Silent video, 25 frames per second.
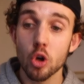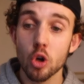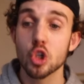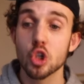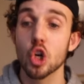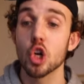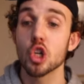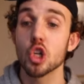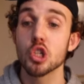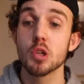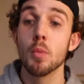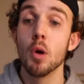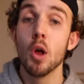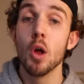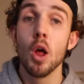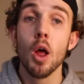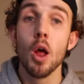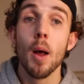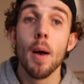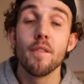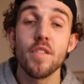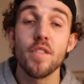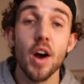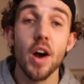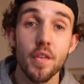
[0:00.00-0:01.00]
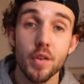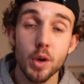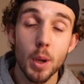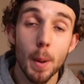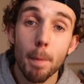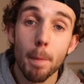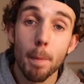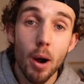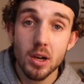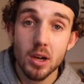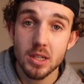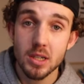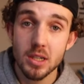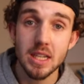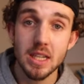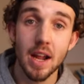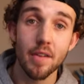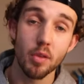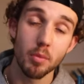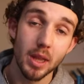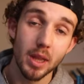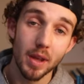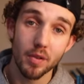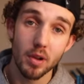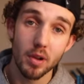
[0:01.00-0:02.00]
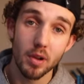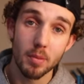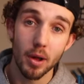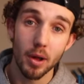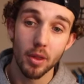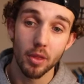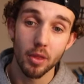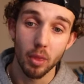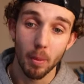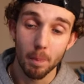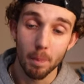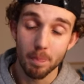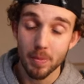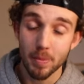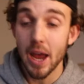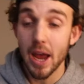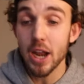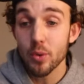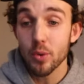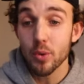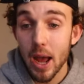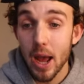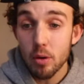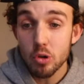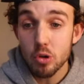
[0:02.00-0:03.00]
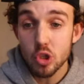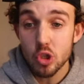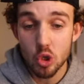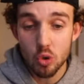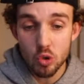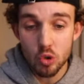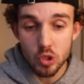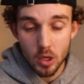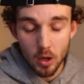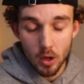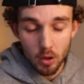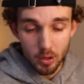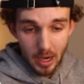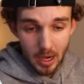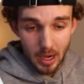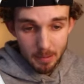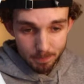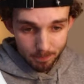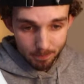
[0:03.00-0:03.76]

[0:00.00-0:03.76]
charge them $500 and have them leave in a month? I know what I would choose, okay?